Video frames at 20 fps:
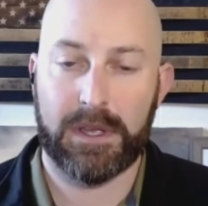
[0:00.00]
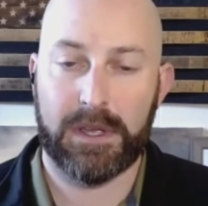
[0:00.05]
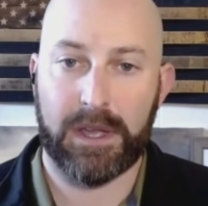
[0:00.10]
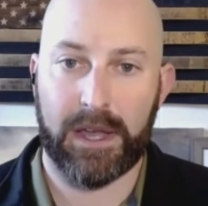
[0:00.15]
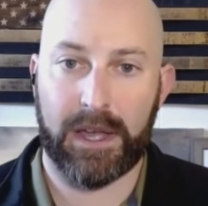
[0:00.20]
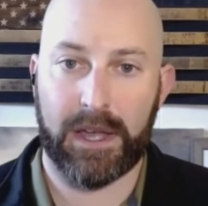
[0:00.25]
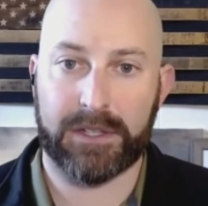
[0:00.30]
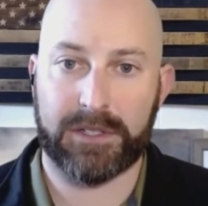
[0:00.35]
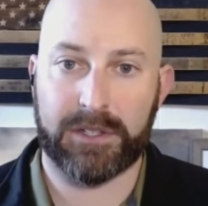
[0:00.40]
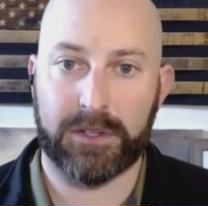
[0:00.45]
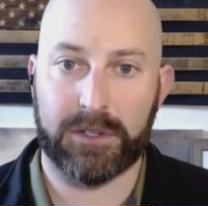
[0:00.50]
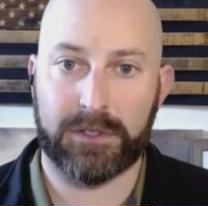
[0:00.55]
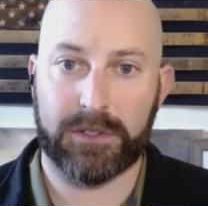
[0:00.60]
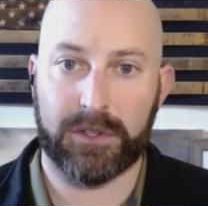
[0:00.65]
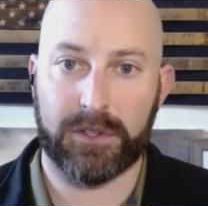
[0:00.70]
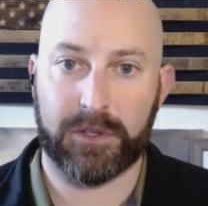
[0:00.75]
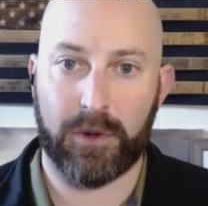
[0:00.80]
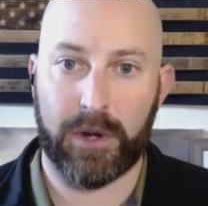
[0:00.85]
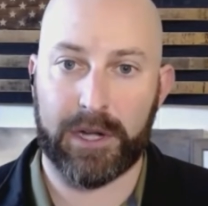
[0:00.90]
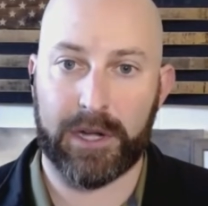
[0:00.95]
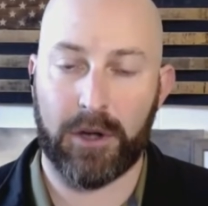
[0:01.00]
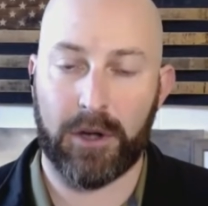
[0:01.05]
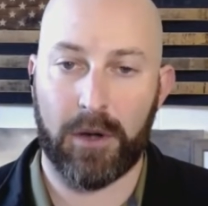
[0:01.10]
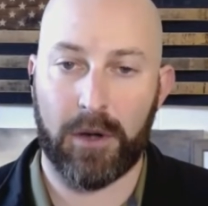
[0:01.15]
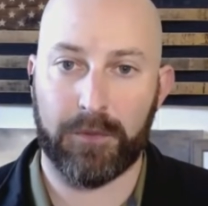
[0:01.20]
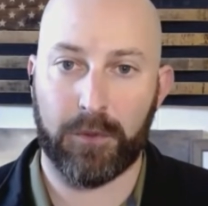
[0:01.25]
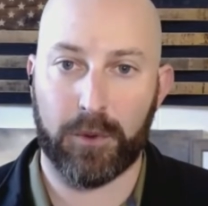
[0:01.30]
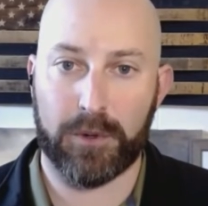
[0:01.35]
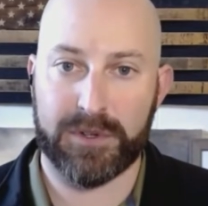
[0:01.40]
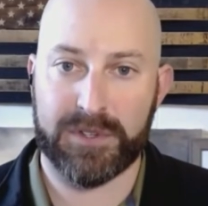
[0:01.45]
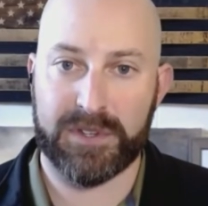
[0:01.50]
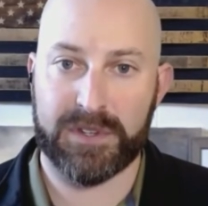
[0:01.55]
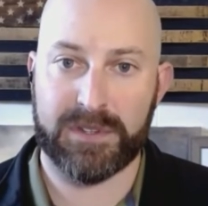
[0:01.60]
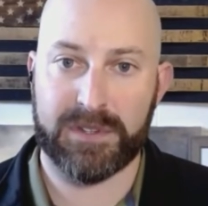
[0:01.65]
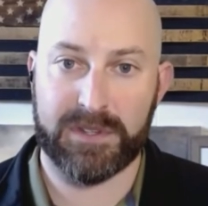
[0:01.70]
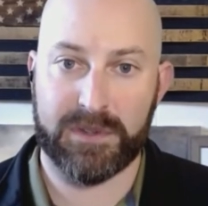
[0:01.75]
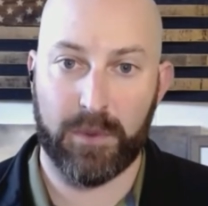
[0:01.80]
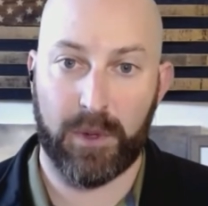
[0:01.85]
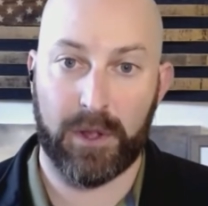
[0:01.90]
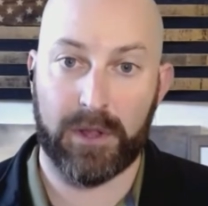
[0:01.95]
to the greater armed forces,
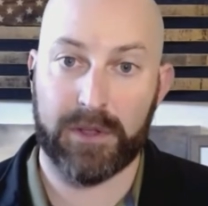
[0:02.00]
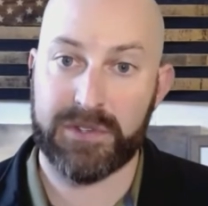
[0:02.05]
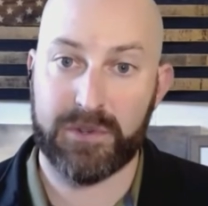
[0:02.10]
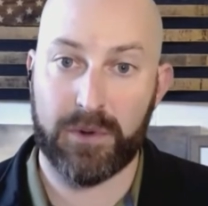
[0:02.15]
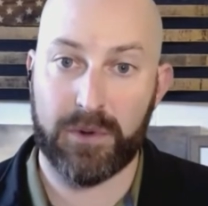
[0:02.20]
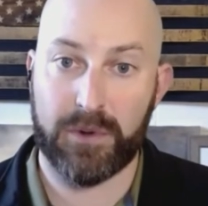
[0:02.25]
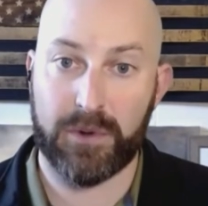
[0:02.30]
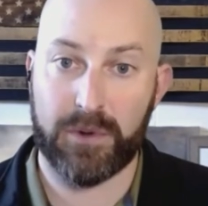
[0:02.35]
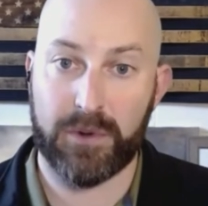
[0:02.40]
as well as to